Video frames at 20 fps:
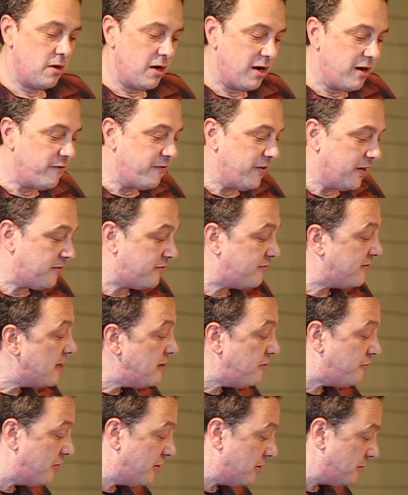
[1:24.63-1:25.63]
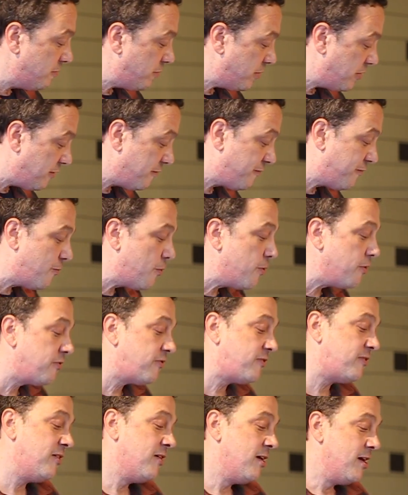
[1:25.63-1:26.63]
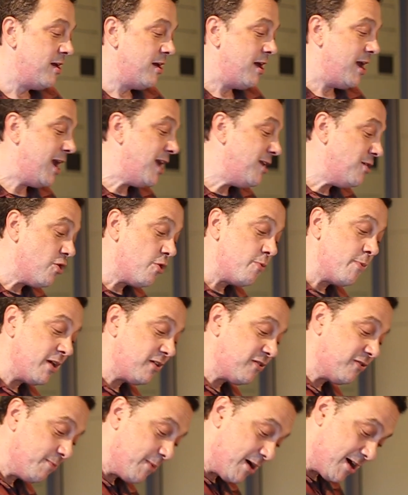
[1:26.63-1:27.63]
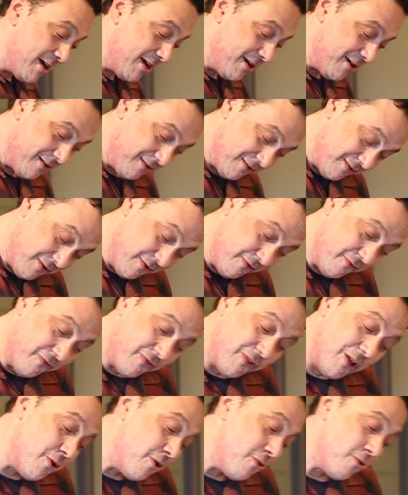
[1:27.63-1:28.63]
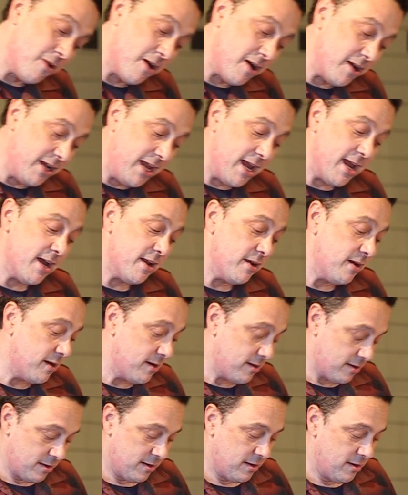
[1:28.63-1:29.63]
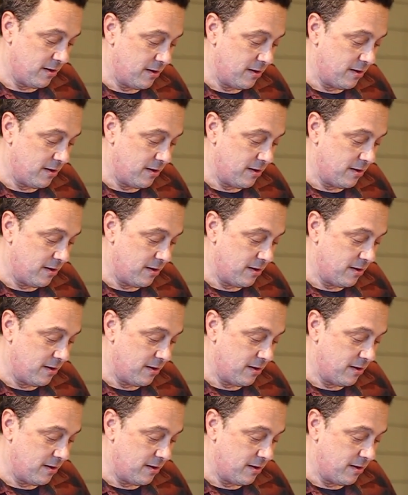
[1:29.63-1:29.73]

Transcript: of extinction with a forced anomic smile to flow again